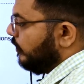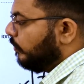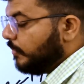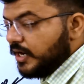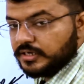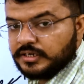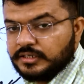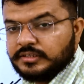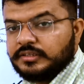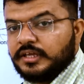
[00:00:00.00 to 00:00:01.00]

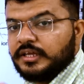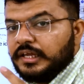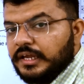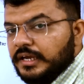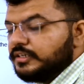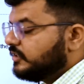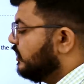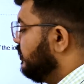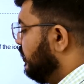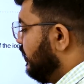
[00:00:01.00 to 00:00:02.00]
But the 8th
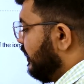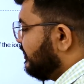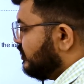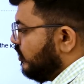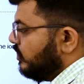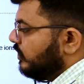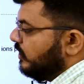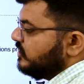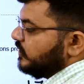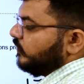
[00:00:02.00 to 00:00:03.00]
electron
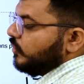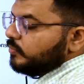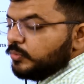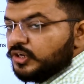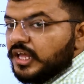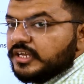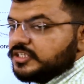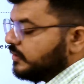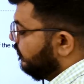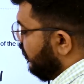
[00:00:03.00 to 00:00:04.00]
is from potassium.